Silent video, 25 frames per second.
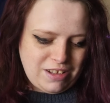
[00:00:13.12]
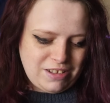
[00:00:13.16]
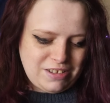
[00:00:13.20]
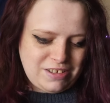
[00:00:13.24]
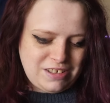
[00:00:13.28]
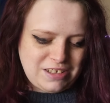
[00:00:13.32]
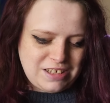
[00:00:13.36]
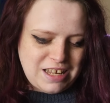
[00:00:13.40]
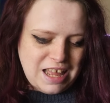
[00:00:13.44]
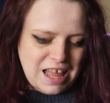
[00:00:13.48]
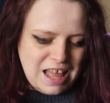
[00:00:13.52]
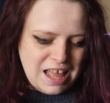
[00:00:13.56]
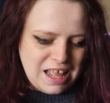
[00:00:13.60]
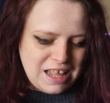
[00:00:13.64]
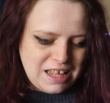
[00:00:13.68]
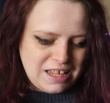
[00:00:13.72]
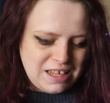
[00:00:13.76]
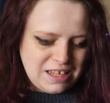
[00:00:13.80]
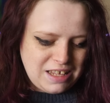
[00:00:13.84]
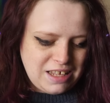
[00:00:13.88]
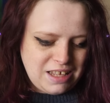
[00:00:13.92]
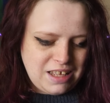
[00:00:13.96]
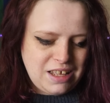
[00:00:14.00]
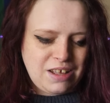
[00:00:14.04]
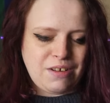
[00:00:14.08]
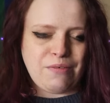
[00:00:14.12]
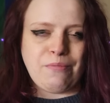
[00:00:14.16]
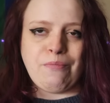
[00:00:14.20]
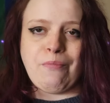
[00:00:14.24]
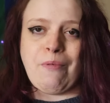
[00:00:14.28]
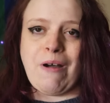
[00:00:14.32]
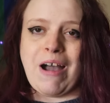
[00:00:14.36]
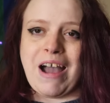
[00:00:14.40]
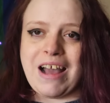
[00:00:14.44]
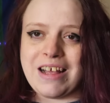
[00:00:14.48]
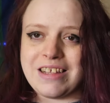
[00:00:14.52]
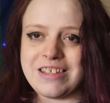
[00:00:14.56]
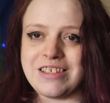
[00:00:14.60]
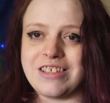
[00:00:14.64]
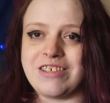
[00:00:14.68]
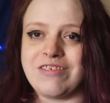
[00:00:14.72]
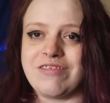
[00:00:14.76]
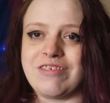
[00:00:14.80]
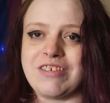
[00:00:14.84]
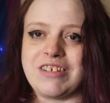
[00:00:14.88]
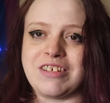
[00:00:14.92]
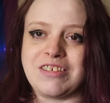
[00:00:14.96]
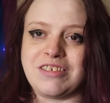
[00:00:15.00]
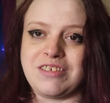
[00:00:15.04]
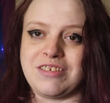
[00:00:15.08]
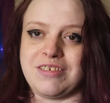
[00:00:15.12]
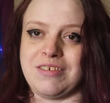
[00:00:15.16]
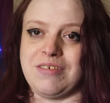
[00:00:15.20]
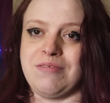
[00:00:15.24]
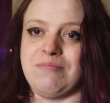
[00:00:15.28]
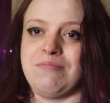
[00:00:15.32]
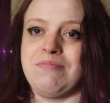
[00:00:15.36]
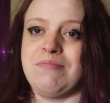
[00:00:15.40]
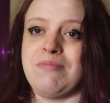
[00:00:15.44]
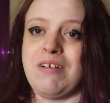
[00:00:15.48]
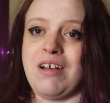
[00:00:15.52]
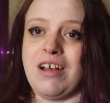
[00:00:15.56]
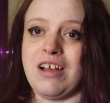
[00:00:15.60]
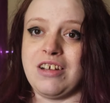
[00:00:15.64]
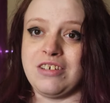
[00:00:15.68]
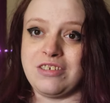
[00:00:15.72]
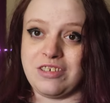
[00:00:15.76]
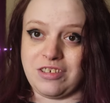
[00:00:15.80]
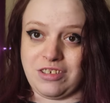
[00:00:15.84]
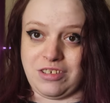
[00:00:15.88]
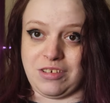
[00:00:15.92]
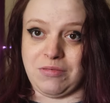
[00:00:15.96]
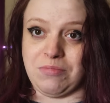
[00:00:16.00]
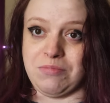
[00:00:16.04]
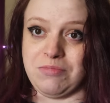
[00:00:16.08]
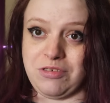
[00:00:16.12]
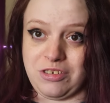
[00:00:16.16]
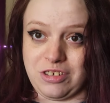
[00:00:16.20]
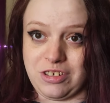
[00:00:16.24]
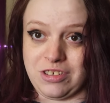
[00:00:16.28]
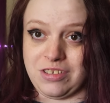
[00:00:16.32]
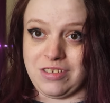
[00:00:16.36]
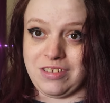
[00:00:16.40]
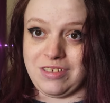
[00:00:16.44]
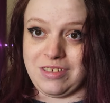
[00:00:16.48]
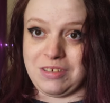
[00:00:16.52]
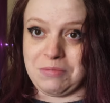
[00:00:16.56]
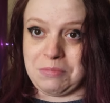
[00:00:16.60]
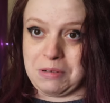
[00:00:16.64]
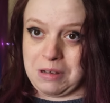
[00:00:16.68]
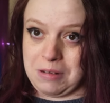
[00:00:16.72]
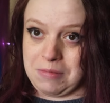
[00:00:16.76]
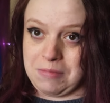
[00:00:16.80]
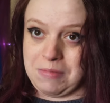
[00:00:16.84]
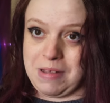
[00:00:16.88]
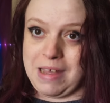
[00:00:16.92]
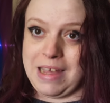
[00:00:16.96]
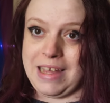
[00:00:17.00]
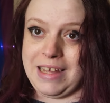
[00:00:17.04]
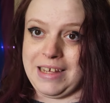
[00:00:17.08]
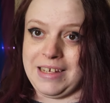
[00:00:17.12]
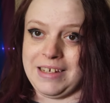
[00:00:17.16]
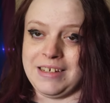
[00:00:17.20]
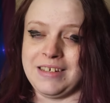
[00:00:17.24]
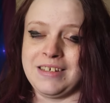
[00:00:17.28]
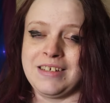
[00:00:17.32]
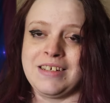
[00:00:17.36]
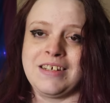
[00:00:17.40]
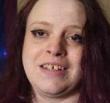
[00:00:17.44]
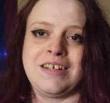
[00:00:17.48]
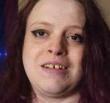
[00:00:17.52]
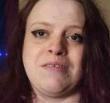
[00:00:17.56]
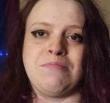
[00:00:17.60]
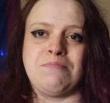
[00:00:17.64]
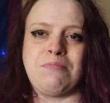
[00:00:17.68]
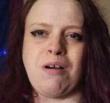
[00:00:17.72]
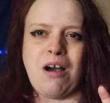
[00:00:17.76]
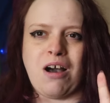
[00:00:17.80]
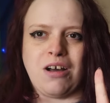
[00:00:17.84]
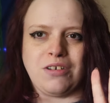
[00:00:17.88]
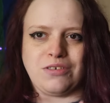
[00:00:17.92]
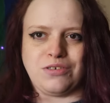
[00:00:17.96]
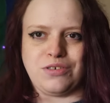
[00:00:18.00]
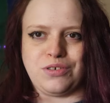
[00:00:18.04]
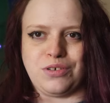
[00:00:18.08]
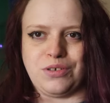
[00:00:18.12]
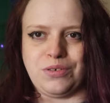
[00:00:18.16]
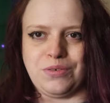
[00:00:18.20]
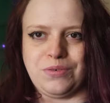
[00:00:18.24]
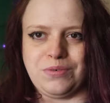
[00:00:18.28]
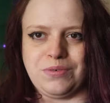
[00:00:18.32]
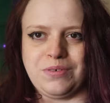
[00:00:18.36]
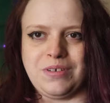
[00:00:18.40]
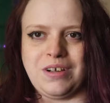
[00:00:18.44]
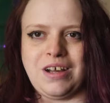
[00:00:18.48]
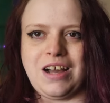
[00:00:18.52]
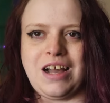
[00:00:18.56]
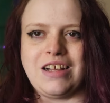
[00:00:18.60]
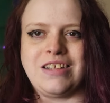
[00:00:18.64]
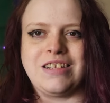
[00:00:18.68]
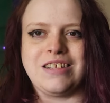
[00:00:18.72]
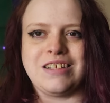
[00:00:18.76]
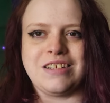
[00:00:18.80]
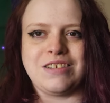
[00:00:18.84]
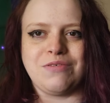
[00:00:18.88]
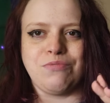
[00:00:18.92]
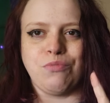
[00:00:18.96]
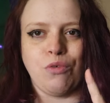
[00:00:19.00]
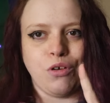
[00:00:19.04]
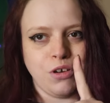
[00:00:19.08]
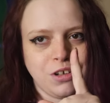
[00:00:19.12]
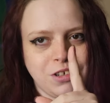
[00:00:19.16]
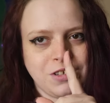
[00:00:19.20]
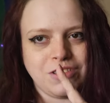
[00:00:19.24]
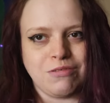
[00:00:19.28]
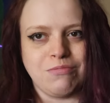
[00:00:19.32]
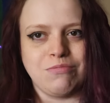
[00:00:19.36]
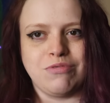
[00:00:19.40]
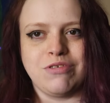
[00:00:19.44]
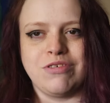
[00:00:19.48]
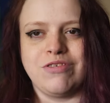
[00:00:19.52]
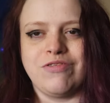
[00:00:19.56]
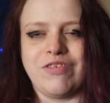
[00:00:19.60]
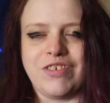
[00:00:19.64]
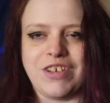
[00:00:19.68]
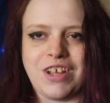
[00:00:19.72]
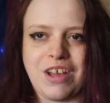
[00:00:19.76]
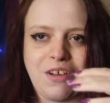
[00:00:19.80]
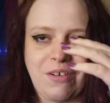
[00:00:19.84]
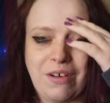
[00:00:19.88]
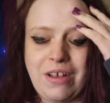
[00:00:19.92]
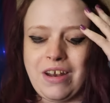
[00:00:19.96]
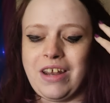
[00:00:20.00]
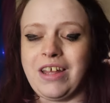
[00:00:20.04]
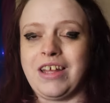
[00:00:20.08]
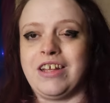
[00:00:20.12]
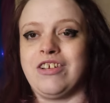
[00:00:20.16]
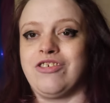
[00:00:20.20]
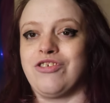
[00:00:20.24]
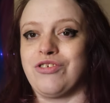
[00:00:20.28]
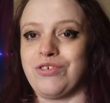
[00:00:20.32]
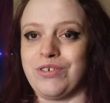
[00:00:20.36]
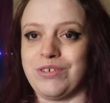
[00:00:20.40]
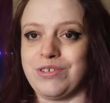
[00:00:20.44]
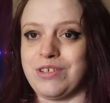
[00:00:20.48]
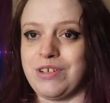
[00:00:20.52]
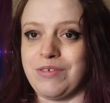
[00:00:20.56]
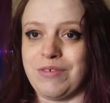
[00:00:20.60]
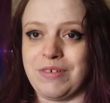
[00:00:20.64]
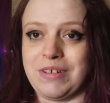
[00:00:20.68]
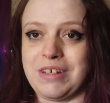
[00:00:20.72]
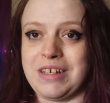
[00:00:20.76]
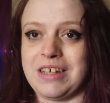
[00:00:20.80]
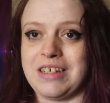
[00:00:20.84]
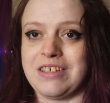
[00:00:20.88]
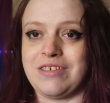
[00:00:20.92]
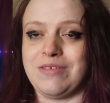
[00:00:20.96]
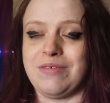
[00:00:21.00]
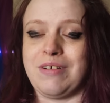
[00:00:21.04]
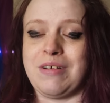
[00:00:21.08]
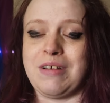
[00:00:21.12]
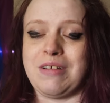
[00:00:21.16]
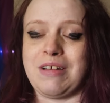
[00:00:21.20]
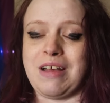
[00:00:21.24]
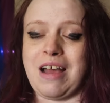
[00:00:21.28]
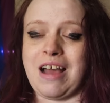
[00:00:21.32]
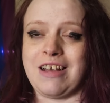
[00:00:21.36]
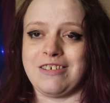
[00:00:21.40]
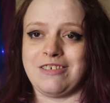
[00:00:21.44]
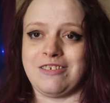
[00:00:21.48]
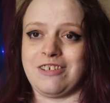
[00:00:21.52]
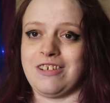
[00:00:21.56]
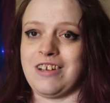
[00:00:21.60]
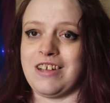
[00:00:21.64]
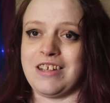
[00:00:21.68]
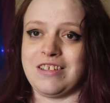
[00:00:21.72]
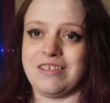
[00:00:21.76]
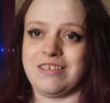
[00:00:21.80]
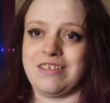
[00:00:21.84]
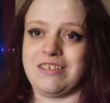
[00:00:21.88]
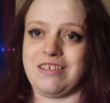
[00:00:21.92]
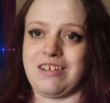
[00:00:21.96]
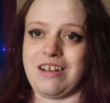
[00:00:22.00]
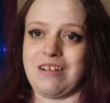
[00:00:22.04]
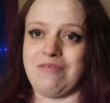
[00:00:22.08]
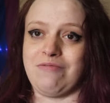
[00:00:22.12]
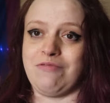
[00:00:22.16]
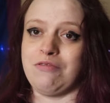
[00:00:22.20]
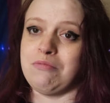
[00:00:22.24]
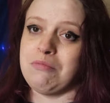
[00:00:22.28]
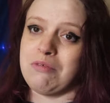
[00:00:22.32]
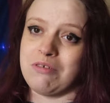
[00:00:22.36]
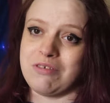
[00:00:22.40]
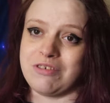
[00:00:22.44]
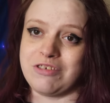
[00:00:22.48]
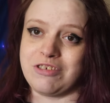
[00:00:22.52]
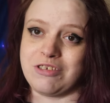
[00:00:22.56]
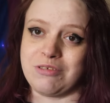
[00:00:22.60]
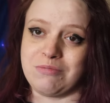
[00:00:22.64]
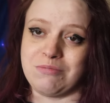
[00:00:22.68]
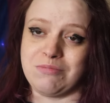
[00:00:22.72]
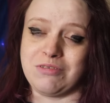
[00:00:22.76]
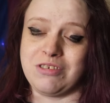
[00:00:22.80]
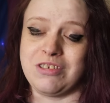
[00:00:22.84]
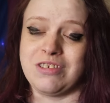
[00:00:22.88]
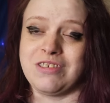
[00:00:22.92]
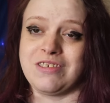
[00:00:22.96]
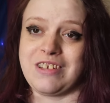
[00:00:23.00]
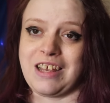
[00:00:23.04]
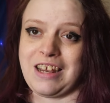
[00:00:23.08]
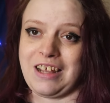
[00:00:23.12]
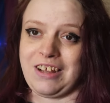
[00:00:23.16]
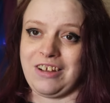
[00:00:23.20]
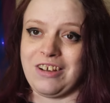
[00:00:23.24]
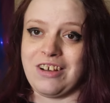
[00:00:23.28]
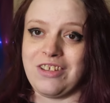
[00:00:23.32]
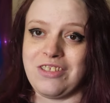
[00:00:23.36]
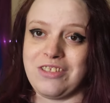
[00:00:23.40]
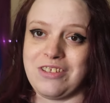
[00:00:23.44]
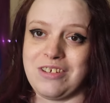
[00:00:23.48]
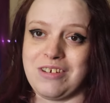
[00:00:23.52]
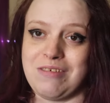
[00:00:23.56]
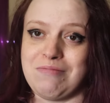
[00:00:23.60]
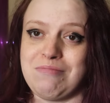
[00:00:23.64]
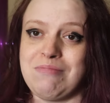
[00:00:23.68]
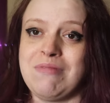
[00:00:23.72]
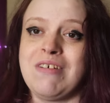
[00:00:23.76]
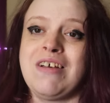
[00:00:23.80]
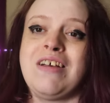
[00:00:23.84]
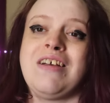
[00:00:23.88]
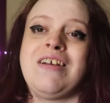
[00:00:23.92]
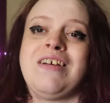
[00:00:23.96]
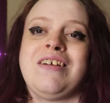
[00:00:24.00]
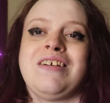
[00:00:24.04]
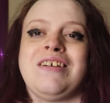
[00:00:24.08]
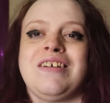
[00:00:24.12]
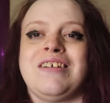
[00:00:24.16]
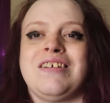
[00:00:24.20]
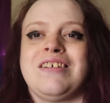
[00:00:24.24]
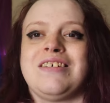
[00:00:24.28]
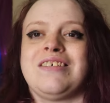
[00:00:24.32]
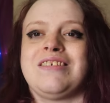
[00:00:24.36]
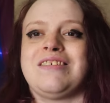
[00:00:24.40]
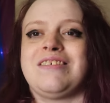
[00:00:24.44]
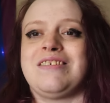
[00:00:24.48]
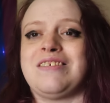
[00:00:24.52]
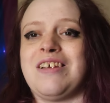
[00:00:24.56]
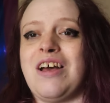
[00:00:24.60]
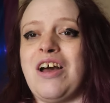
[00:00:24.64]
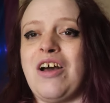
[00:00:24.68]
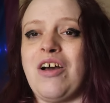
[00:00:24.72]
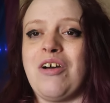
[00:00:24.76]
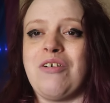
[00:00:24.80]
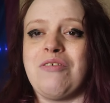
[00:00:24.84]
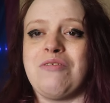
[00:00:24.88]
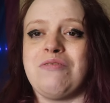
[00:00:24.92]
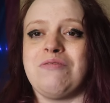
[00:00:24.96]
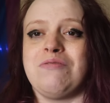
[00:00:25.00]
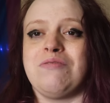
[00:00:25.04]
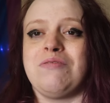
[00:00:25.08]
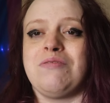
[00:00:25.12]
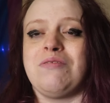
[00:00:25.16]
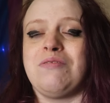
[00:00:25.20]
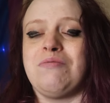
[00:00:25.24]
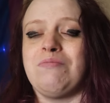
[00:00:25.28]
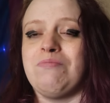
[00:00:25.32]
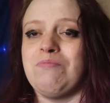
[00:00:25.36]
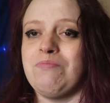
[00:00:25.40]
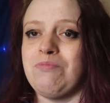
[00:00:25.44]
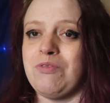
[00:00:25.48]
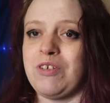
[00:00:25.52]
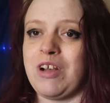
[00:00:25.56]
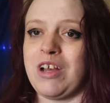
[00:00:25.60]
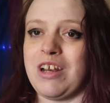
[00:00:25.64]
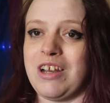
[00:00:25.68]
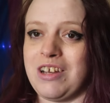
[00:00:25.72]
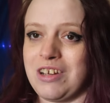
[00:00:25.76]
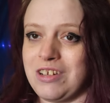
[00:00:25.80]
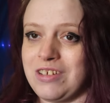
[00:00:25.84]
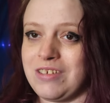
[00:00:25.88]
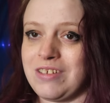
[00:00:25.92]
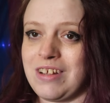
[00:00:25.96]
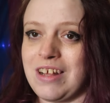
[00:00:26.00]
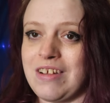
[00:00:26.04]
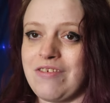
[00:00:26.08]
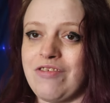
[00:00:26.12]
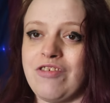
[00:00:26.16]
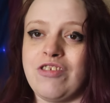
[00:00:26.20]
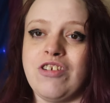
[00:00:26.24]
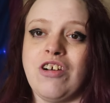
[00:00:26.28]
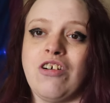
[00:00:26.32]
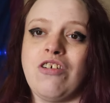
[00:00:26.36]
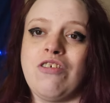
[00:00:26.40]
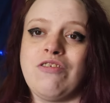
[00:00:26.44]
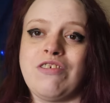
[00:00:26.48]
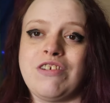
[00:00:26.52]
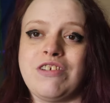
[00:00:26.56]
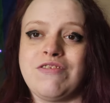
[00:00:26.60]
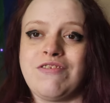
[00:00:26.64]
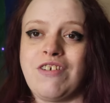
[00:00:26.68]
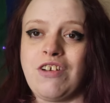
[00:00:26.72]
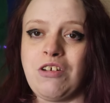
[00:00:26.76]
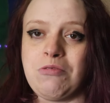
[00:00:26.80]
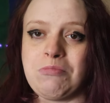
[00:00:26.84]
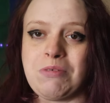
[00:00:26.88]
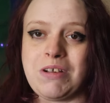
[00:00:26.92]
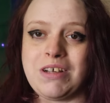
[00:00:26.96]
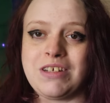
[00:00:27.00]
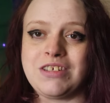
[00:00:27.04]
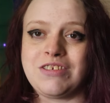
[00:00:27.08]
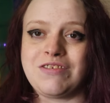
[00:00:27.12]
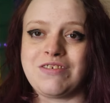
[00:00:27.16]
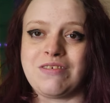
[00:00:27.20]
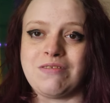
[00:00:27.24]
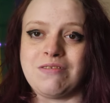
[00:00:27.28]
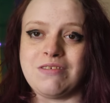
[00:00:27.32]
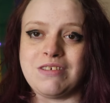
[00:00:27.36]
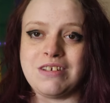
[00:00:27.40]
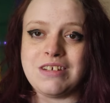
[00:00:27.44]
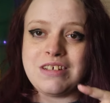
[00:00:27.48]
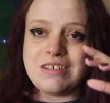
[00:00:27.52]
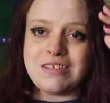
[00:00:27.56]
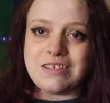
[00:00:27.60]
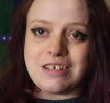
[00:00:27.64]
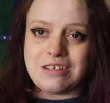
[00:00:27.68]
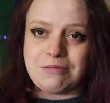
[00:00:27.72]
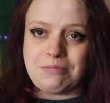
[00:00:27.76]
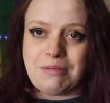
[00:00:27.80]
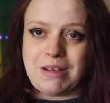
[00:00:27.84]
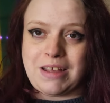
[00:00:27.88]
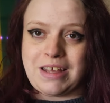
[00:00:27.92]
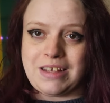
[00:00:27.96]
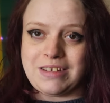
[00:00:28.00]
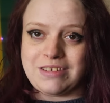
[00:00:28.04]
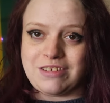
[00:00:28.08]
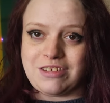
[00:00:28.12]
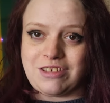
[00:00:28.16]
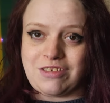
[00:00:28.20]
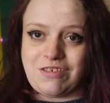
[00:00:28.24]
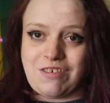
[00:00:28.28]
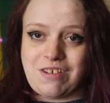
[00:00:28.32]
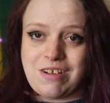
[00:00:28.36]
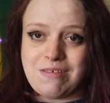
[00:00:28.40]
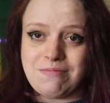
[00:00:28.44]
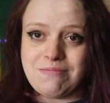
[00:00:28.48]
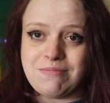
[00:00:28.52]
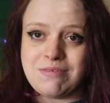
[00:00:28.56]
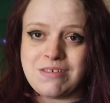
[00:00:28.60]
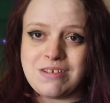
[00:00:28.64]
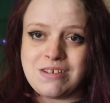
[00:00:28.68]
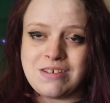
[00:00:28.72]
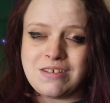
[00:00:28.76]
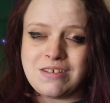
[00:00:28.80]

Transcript: Today, we're answering some assumptions about me. Part 2. I did one assumptions video and I enjoyed doing it, so I asked on Instagram for more assumptions and I got them. So, we're gonna do that. If you're not already following my Instagram, this is my Instagram.